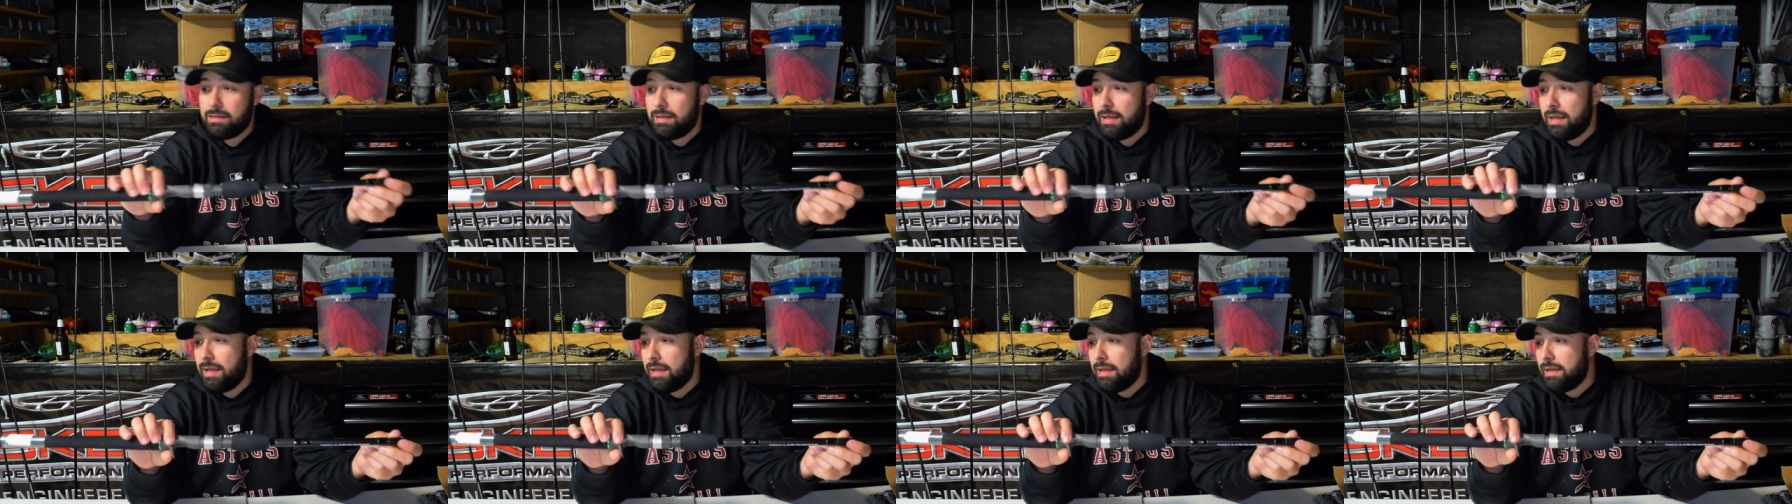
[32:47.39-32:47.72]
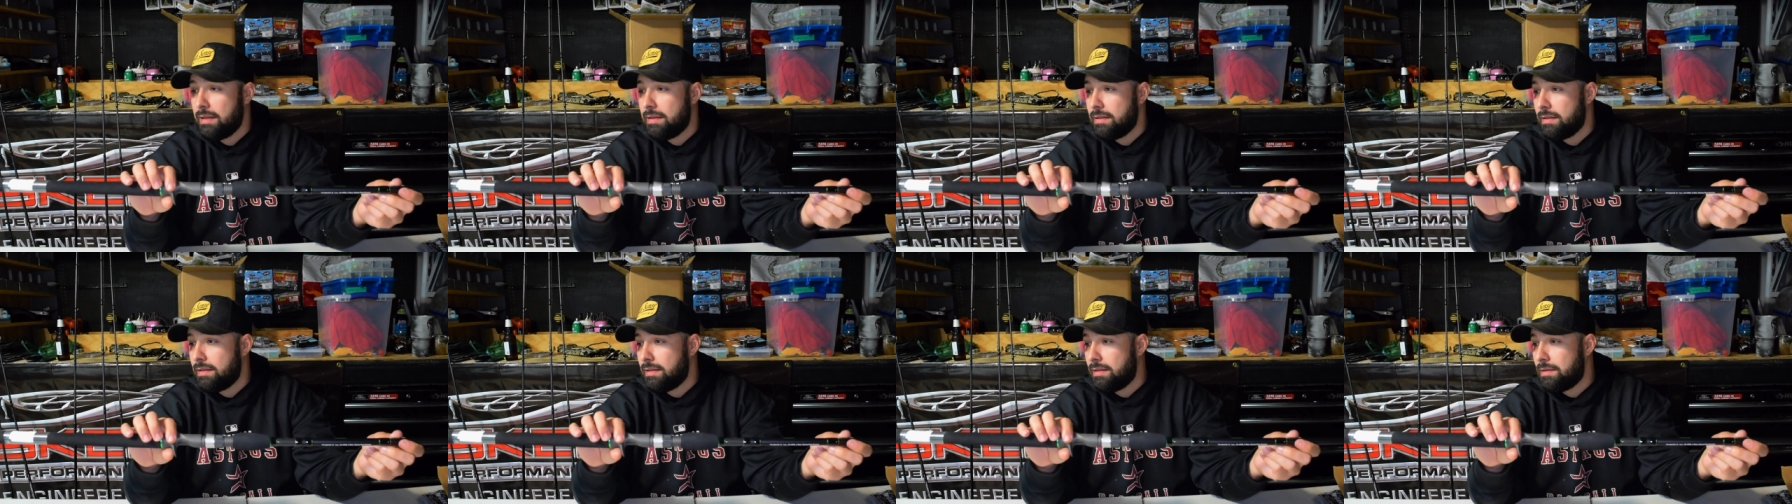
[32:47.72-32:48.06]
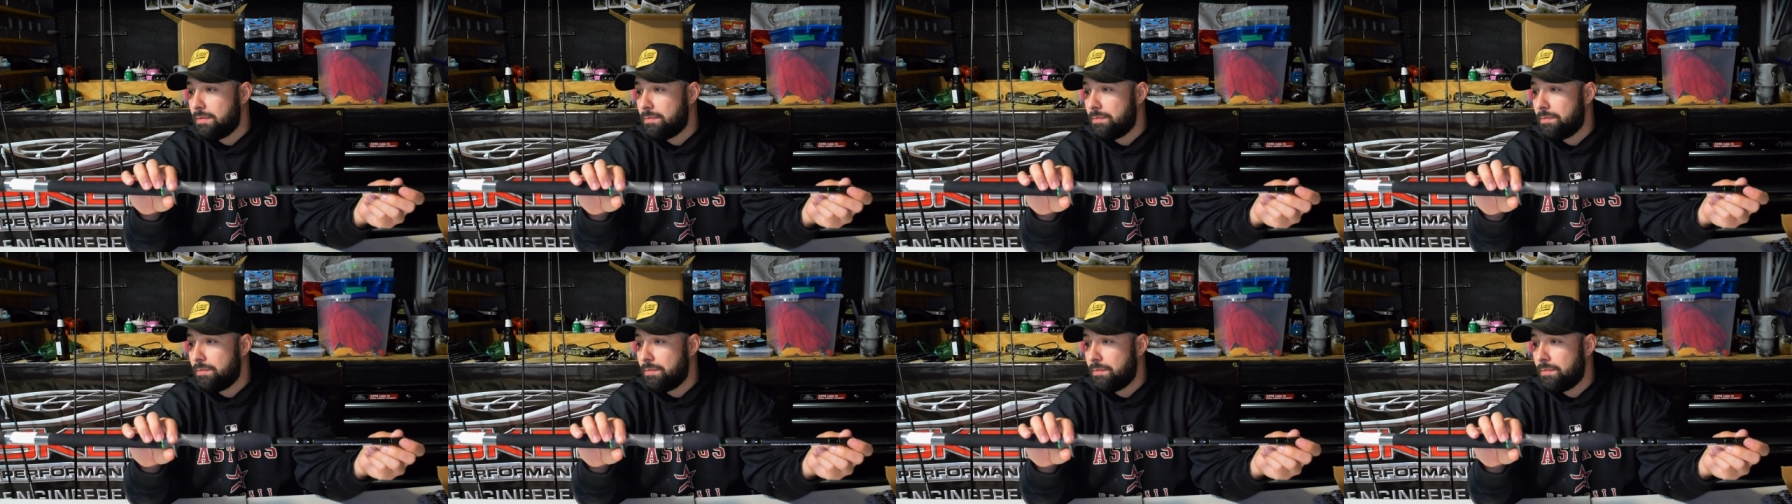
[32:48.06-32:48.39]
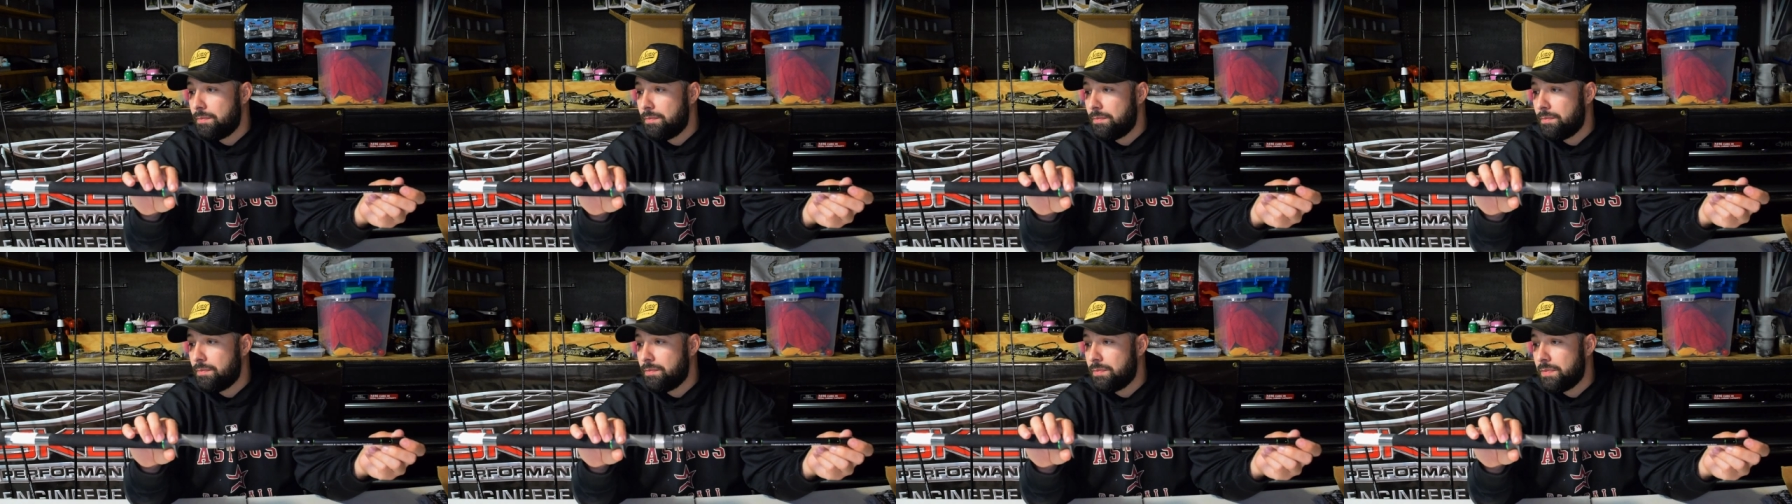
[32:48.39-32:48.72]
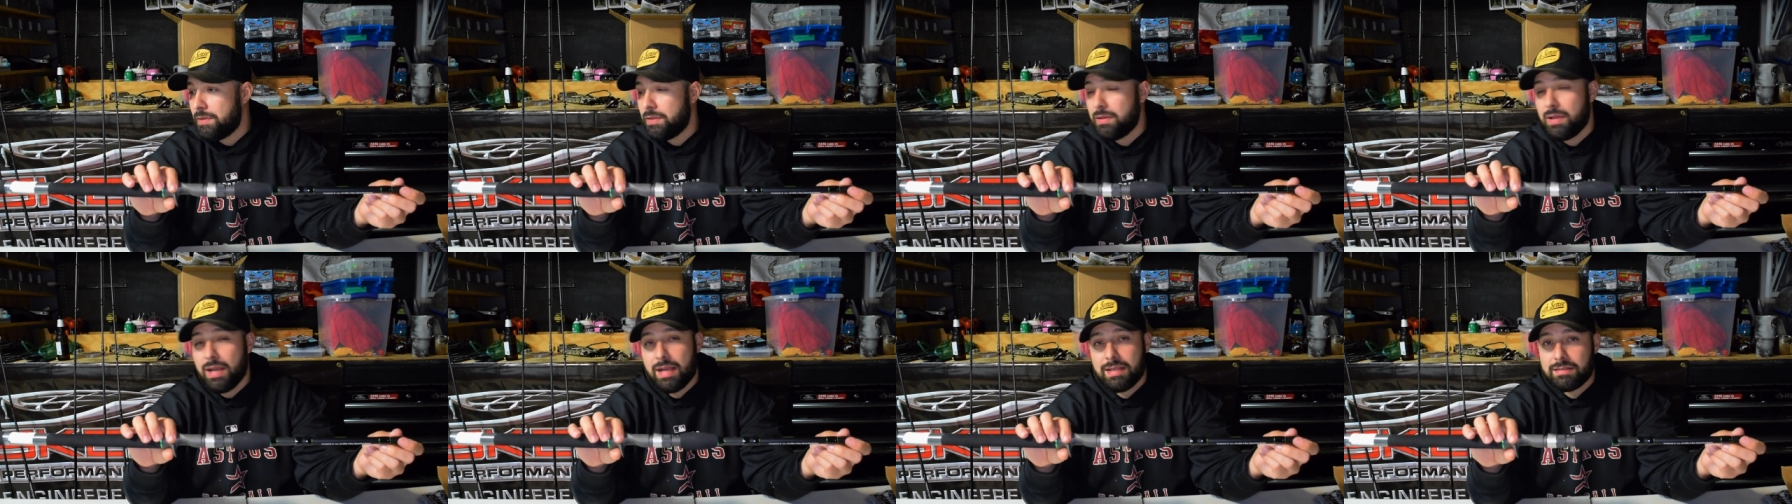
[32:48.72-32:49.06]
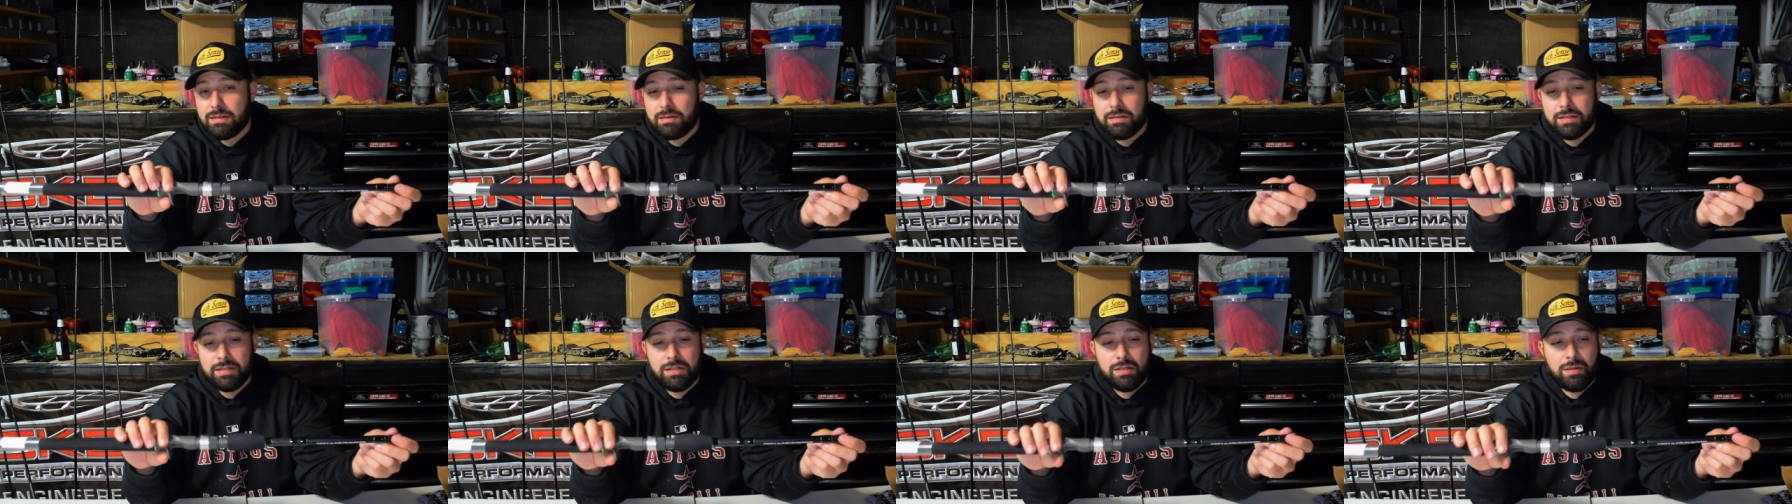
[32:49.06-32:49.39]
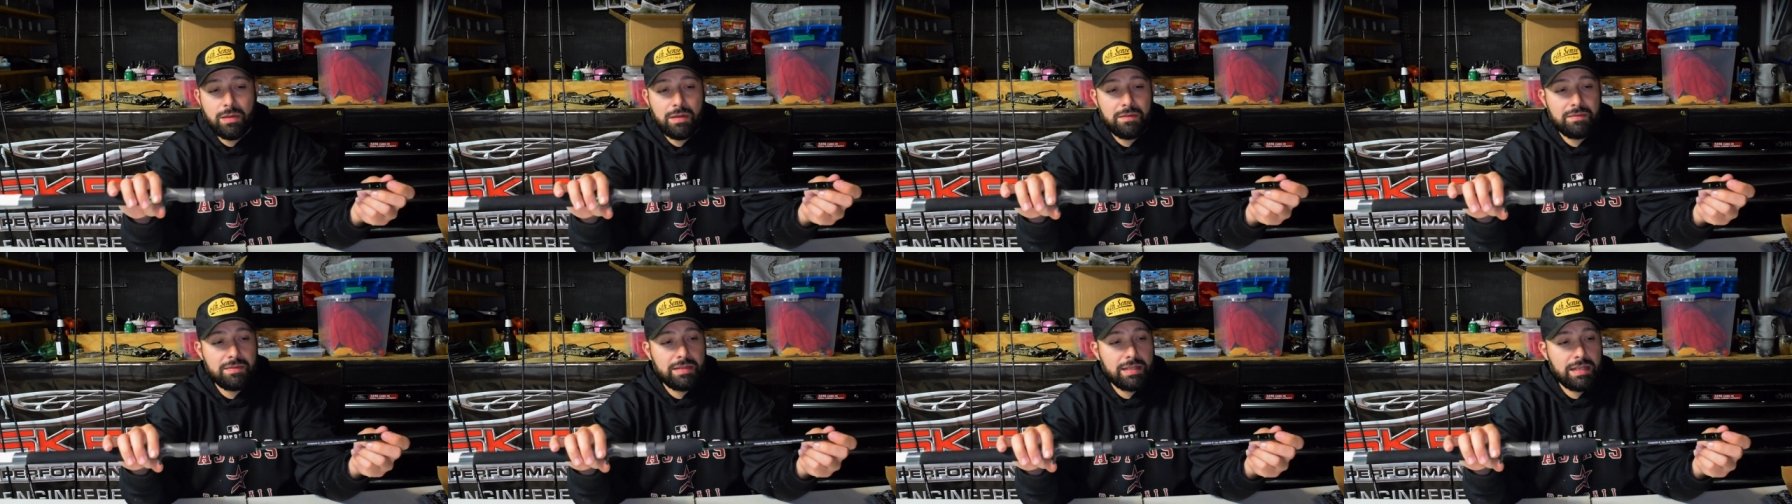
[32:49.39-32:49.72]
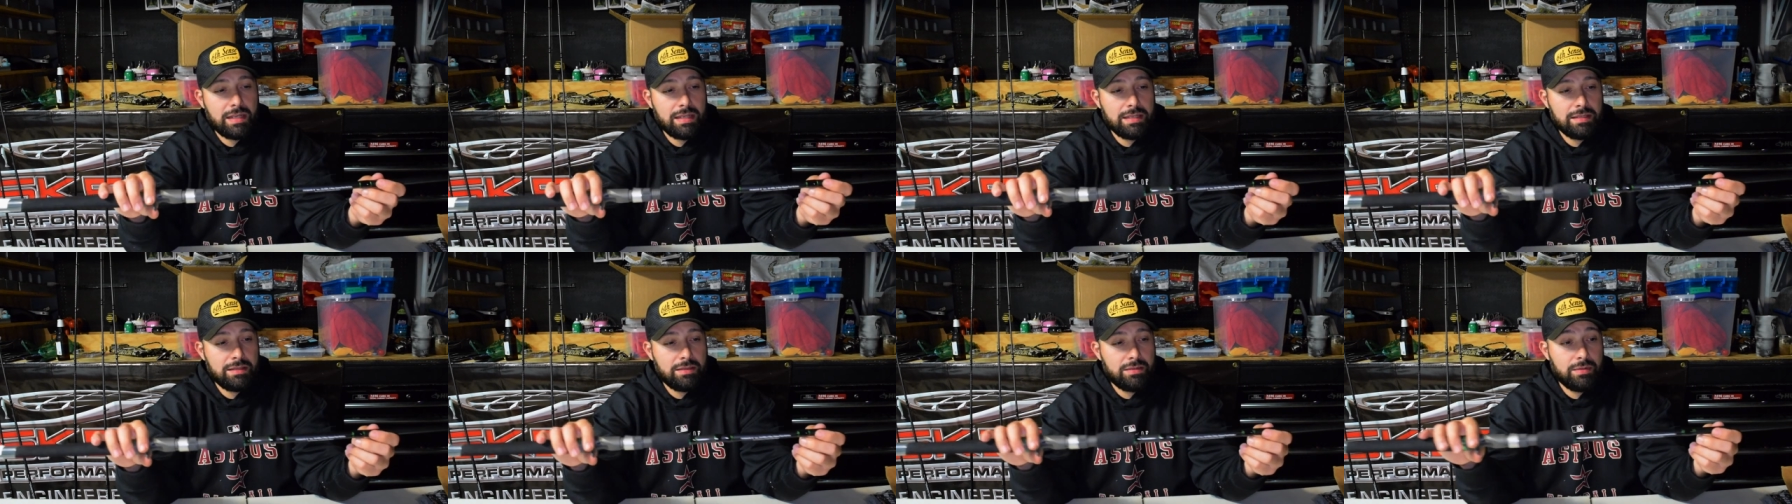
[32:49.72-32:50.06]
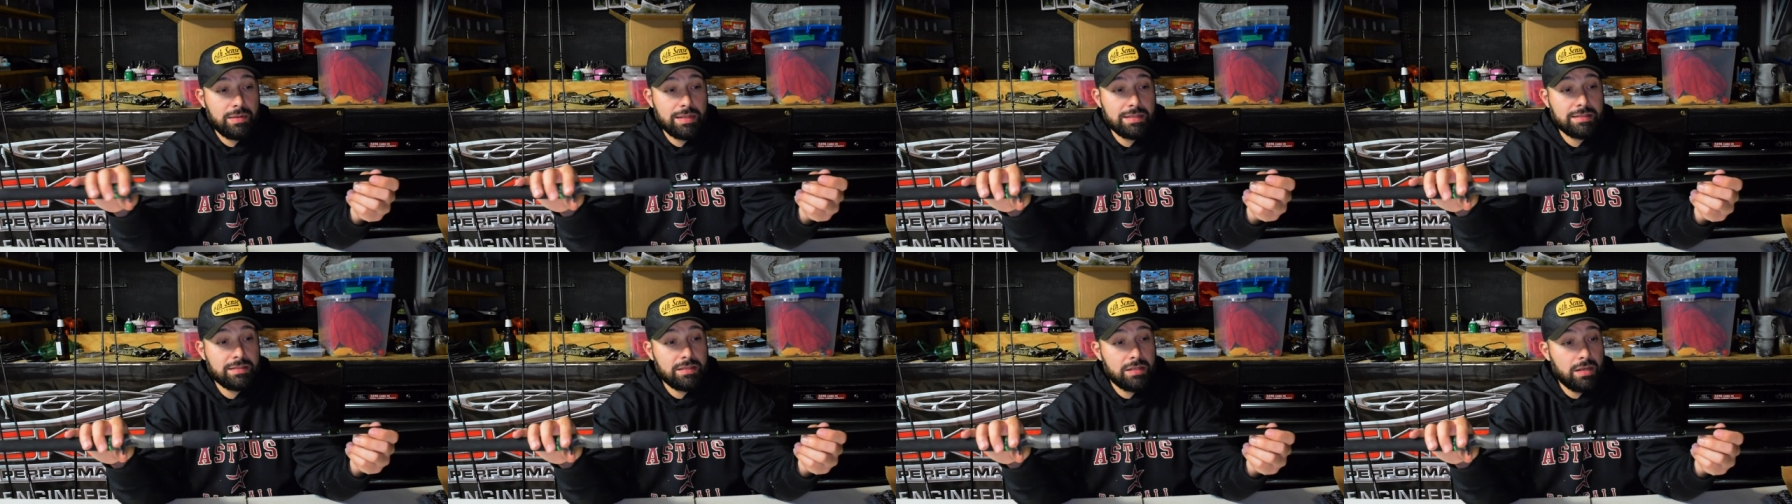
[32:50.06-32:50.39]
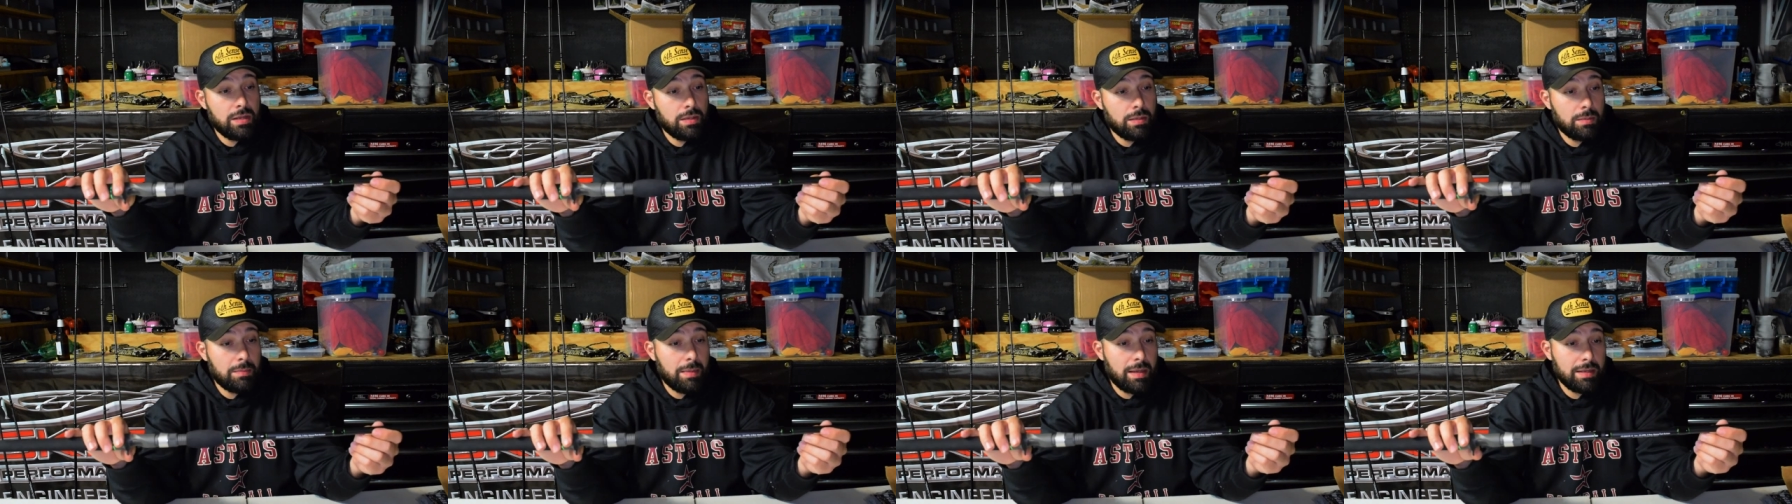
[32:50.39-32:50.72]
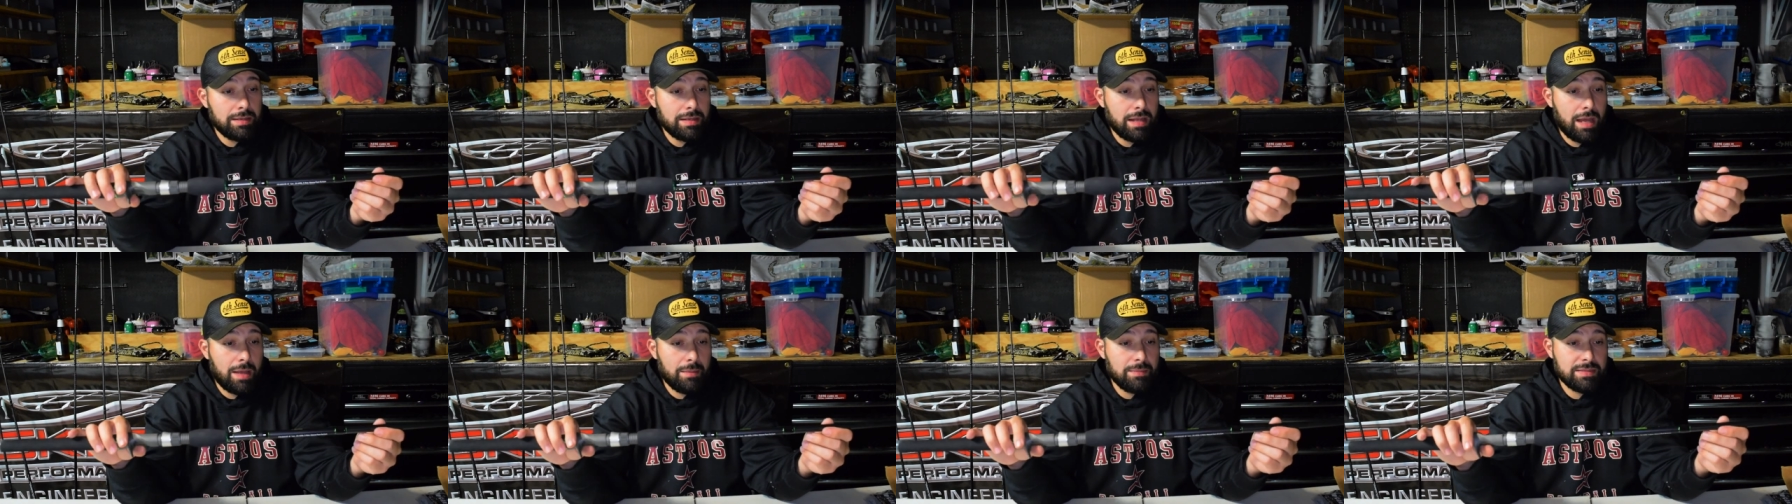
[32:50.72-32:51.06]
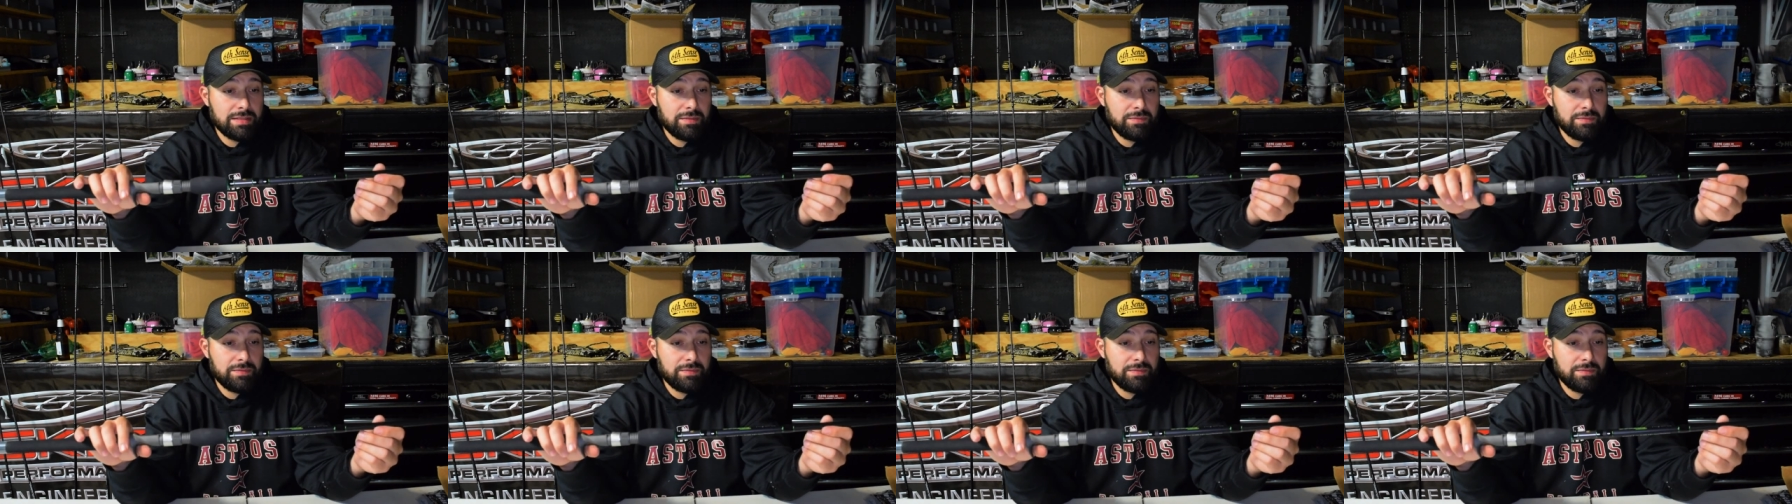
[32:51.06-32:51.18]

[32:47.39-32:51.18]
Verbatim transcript: And um, you guys already know everything there is to know about Dobyns.